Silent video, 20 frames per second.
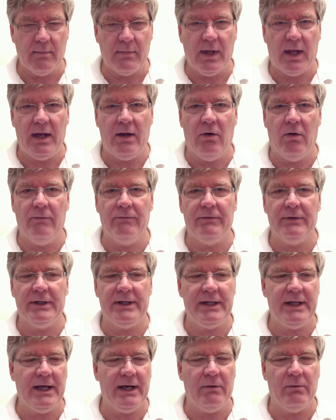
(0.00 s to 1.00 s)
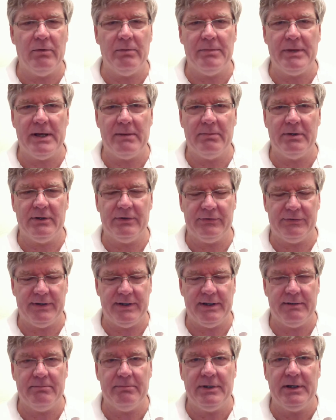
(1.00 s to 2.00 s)
and hopefully we'll be able to see
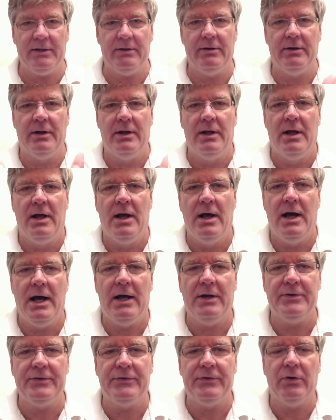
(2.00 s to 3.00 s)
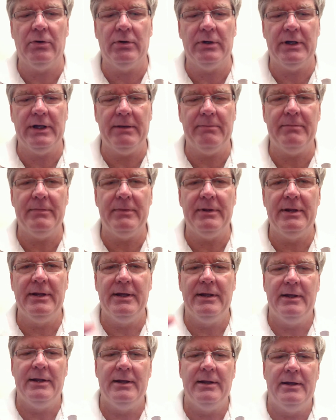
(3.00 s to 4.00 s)
it. But I'll just hold it up.
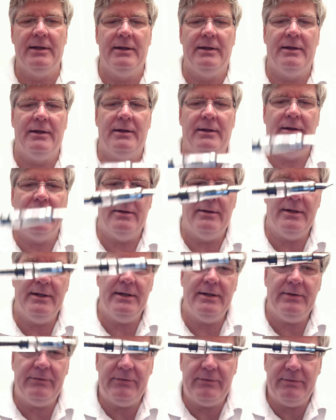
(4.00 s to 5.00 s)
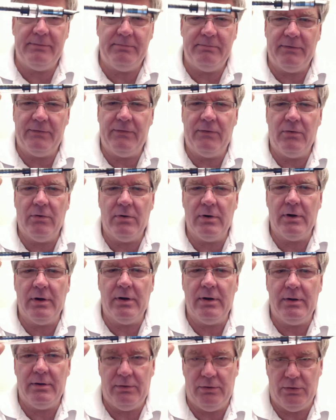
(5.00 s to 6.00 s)
This before
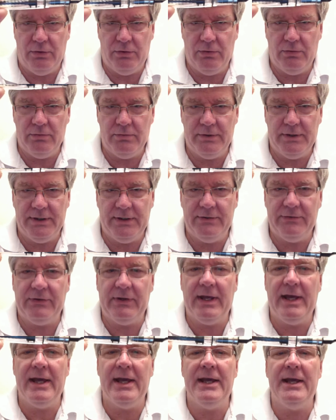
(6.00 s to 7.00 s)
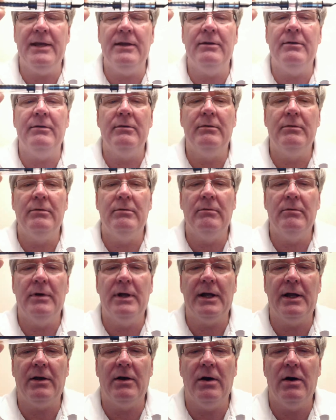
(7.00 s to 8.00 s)
you is a what
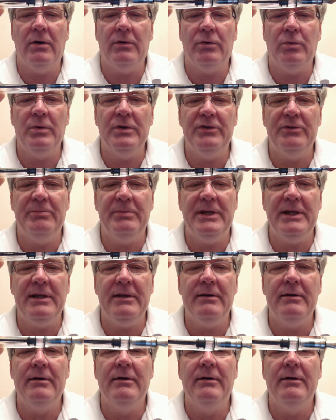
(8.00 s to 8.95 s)
I call TWSBI